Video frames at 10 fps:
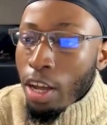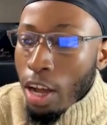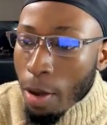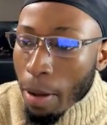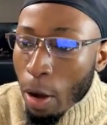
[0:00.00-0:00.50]

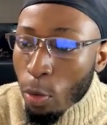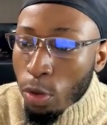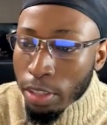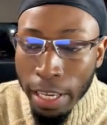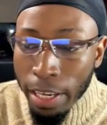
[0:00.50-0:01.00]
I will
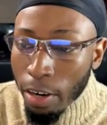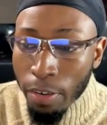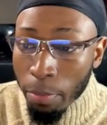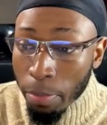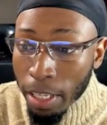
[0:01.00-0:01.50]
take it off
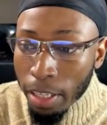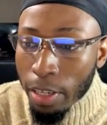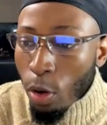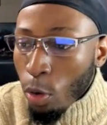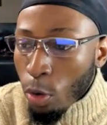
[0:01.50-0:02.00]
completely
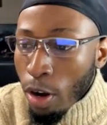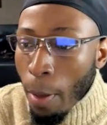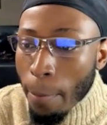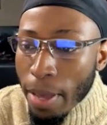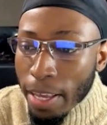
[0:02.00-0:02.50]
or
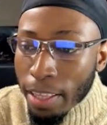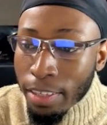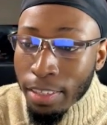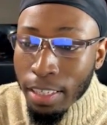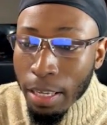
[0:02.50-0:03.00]
make it the
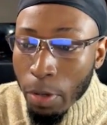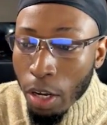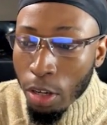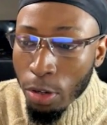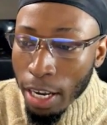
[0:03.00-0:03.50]
same
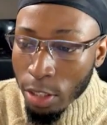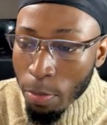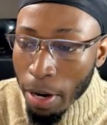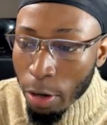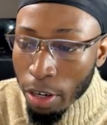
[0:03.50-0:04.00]
color as the
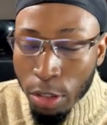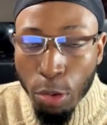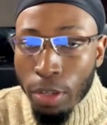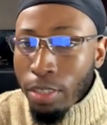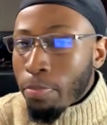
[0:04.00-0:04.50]
background,
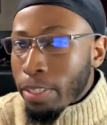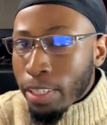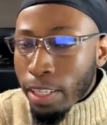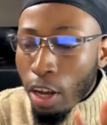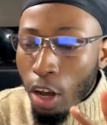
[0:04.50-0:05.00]
so it's
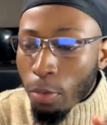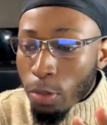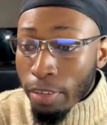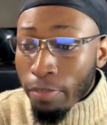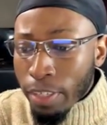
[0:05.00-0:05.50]
basically almost
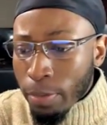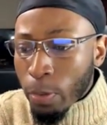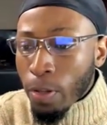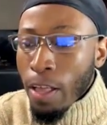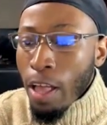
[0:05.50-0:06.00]
invisible.